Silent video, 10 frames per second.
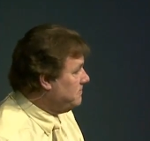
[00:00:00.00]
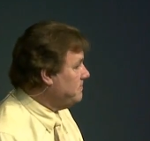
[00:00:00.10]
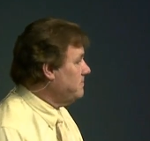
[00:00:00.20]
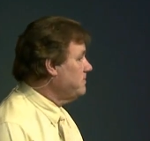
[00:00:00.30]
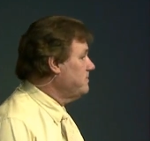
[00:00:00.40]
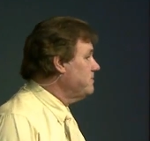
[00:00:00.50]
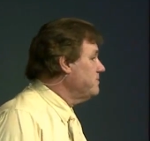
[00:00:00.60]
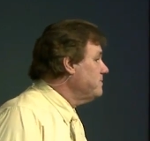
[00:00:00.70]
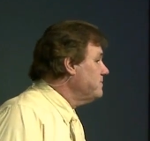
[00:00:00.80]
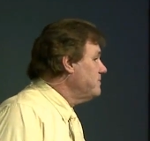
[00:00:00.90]

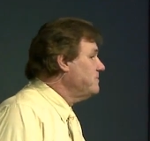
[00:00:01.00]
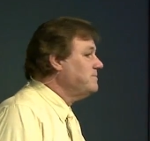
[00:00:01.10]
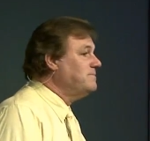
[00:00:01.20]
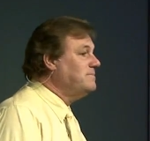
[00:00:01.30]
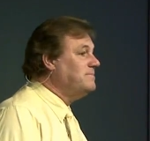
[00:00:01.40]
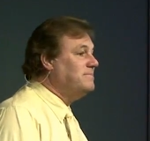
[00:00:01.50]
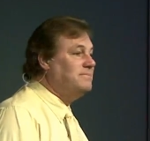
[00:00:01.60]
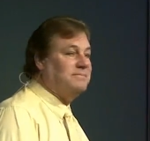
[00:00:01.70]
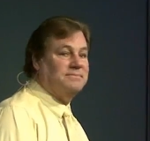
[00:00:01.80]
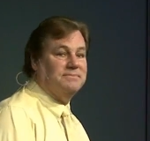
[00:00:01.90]

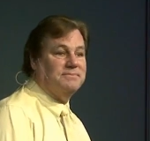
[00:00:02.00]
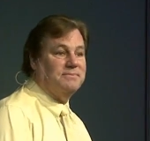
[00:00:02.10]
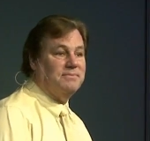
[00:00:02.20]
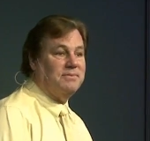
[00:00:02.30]
No one is speaking in this clip.